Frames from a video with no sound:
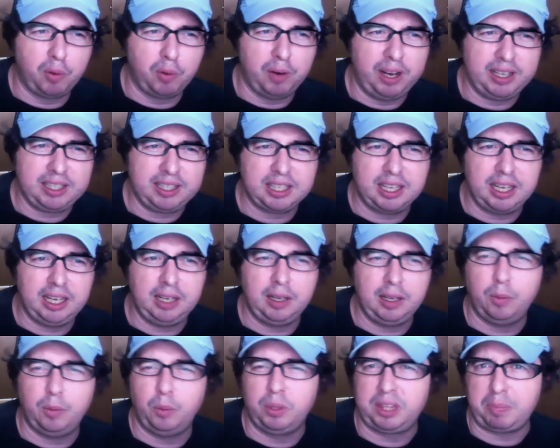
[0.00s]
wrestling,
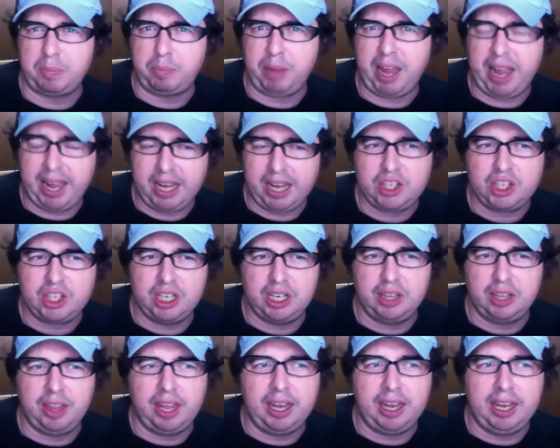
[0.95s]
with the passion
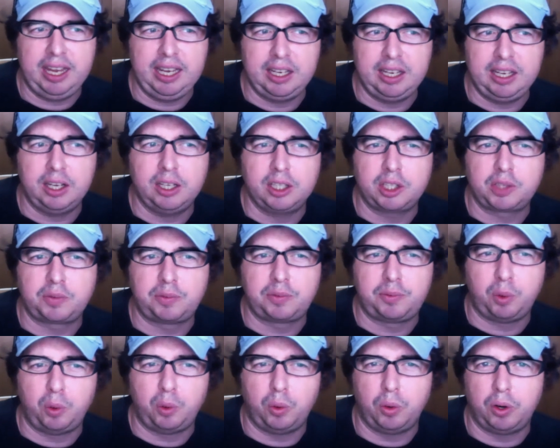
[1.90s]
that he does
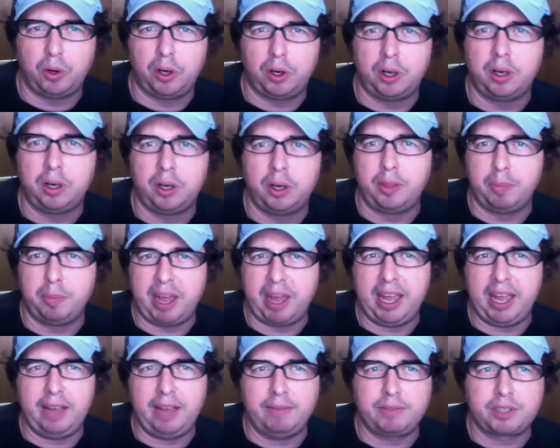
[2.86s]
for the
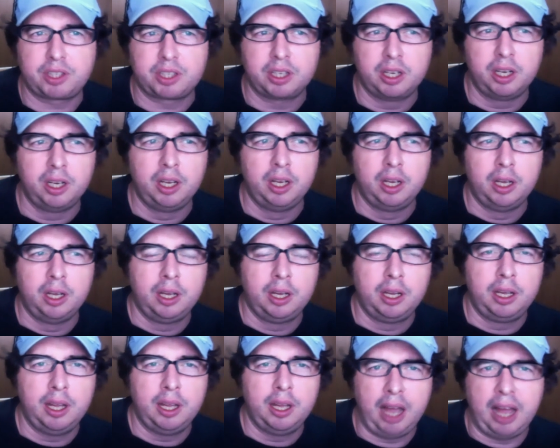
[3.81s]
Mavs,
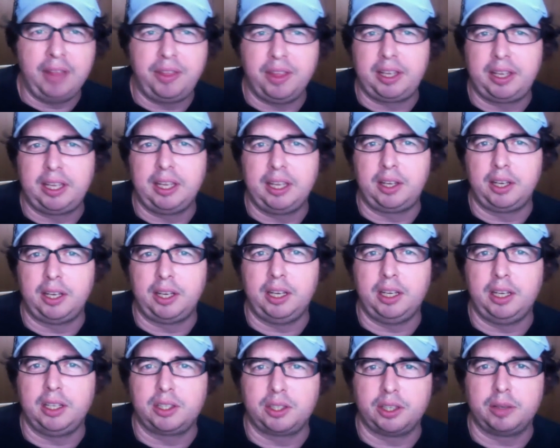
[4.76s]
I think he could
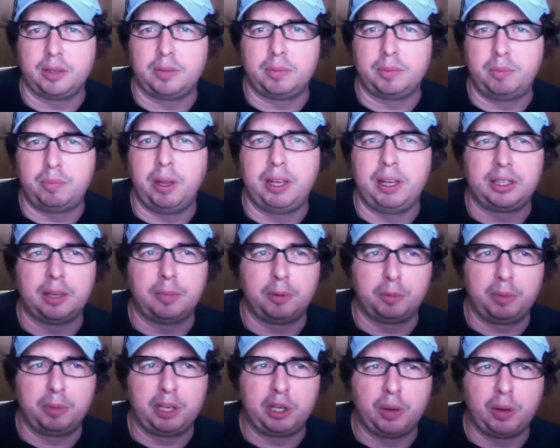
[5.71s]
easily make
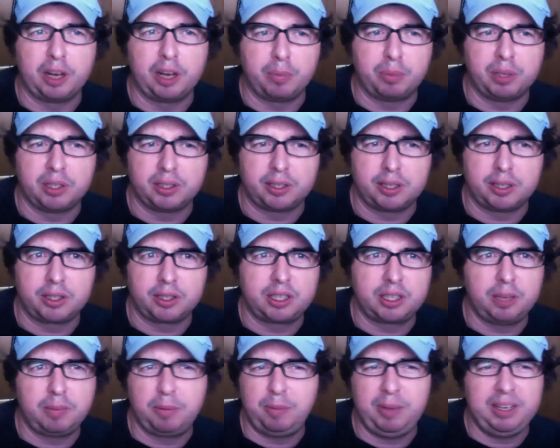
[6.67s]
WWE go out of business.
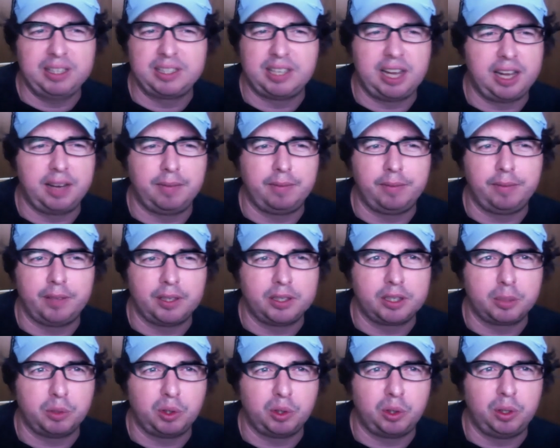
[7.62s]
WWE is not
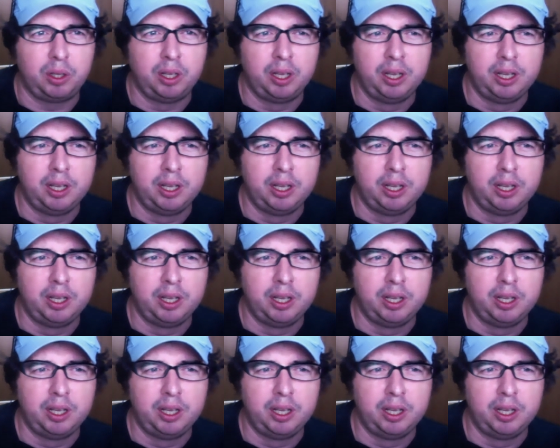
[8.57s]
invincible.